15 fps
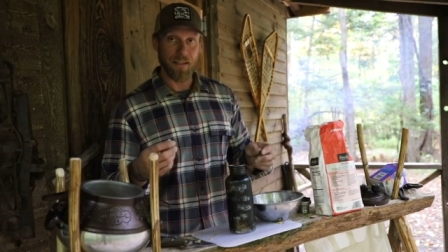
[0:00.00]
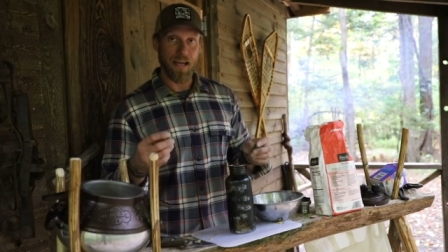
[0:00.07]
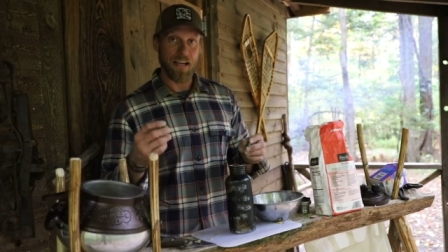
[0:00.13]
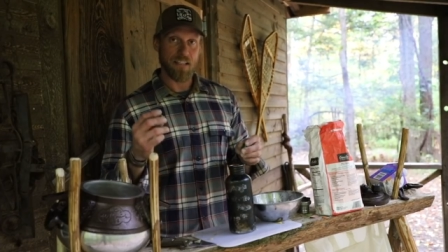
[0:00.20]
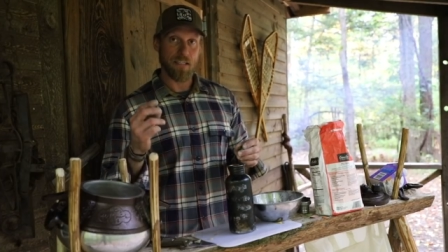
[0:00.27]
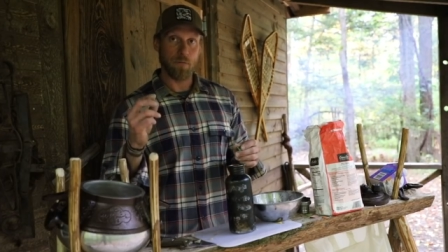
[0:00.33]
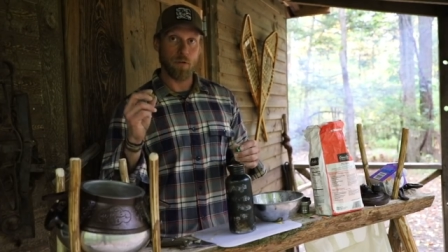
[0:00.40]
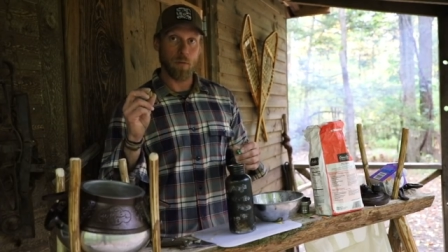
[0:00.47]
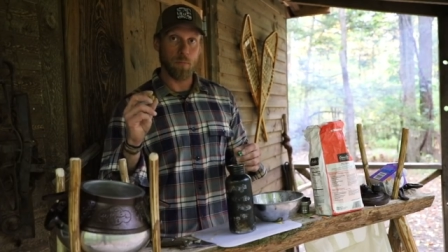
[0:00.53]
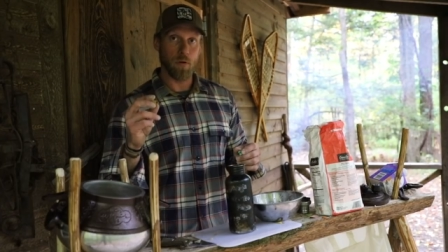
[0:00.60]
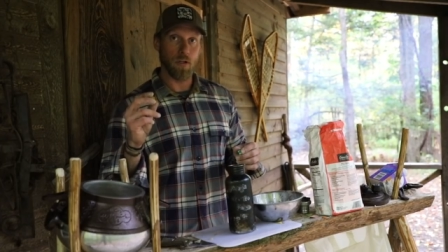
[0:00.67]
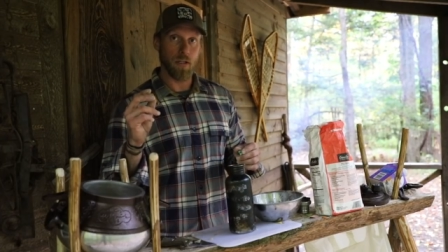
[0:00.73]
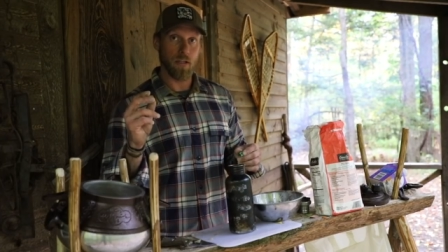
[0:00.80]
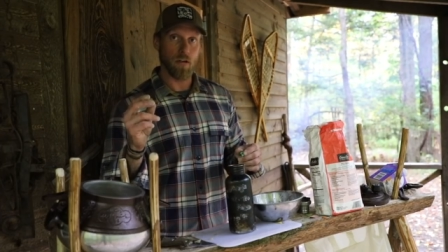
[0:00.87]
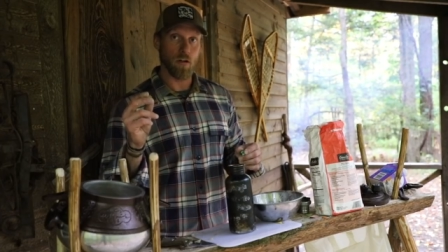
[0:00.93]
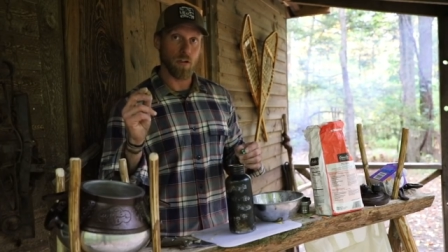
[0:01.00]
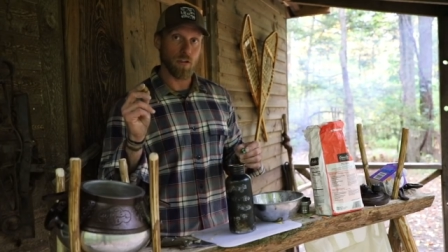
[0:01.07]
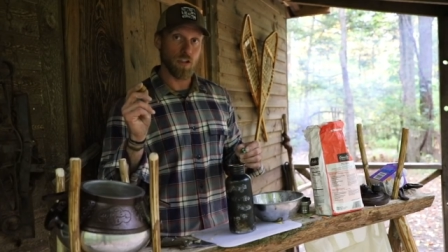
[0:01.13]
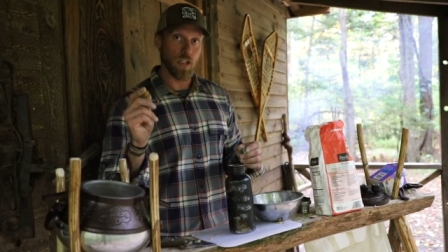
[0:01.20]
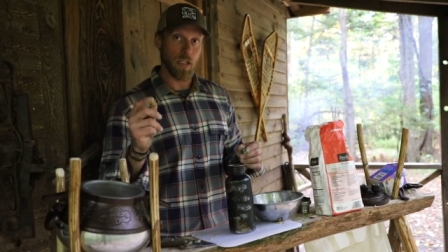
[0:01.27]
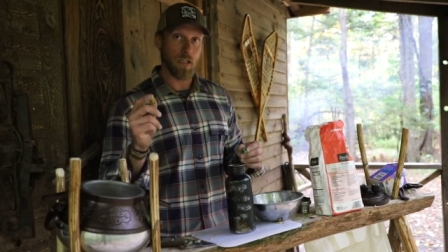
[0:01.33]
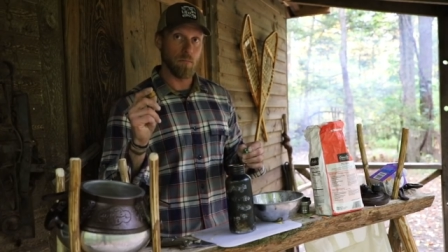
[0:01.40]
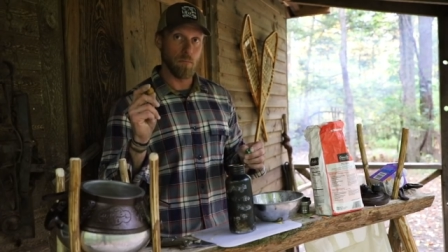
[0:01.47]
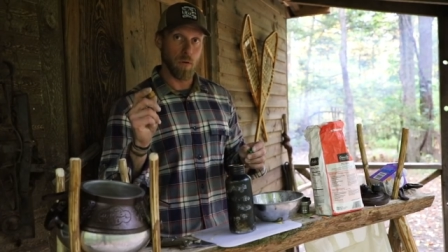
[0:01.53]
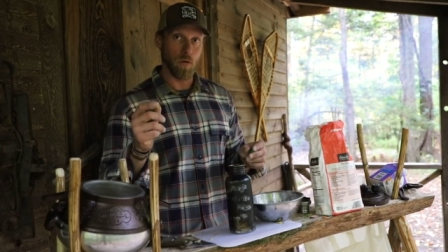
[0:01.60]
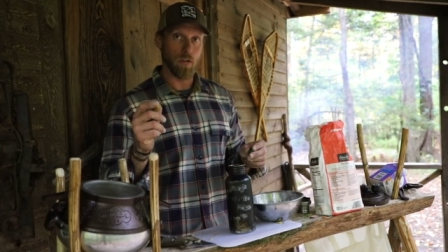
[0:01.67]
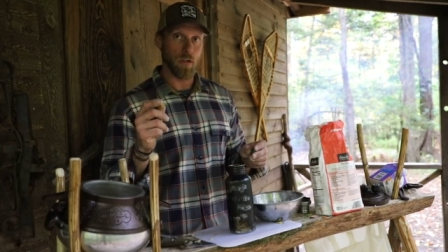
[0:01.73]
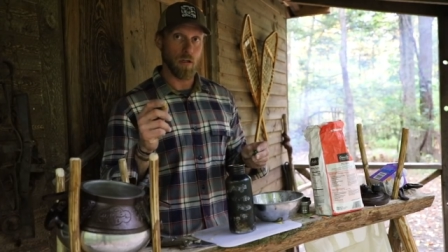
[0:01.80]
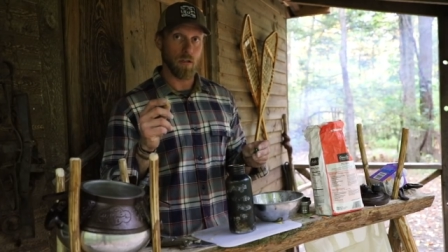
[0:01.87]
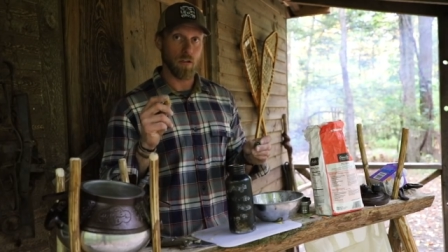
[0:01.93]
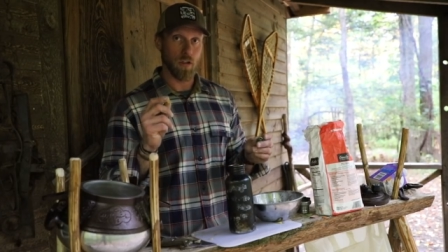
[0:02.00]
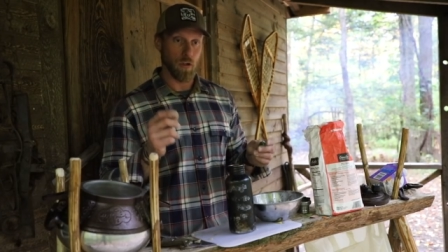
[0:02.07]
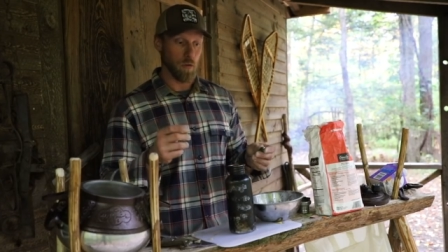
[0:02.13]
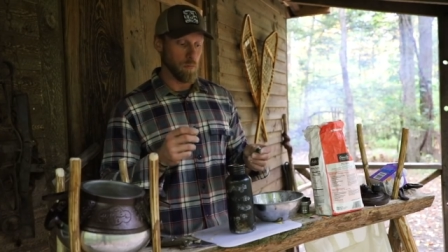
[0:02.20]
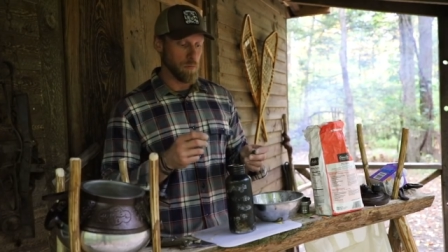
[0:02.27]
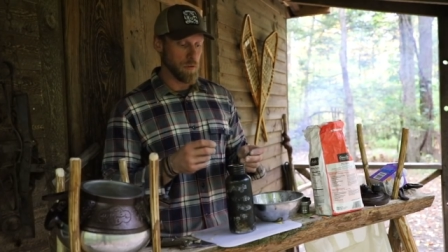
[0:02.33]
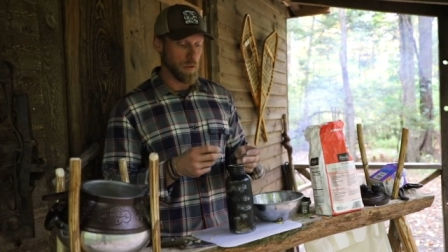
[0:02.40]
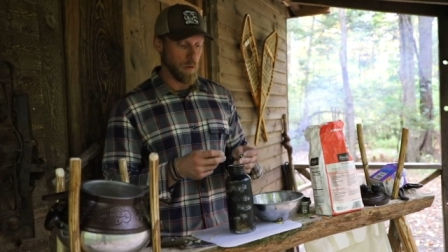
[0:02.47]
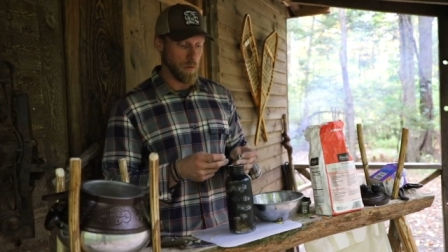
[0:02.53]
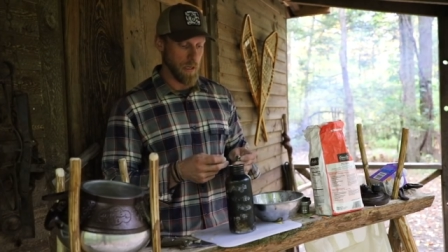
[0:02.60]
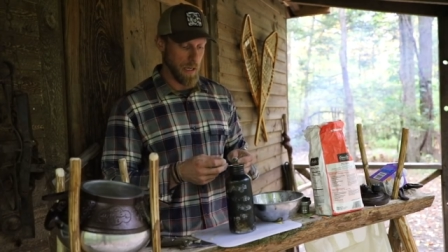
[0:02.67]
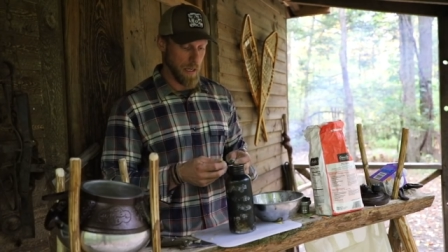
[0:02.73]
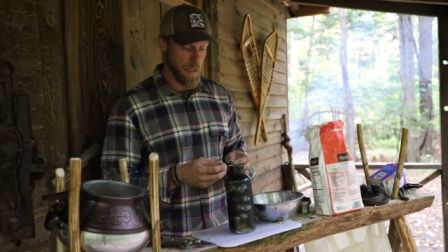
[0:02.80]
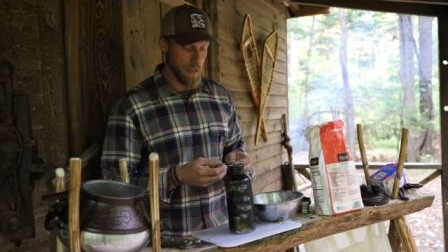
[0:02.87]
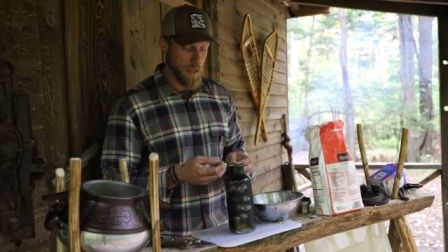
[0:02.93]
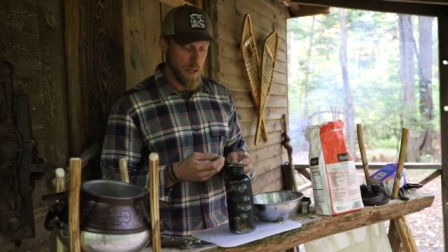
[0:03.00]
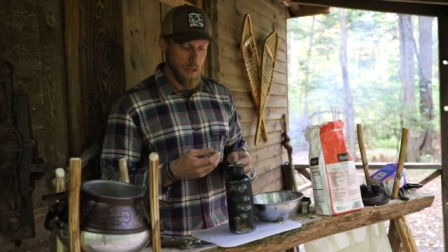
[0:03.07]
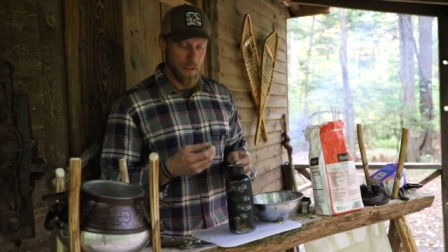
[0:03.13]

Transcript: then lastly, we're gonna put in our chicken bouillon cubes, okay?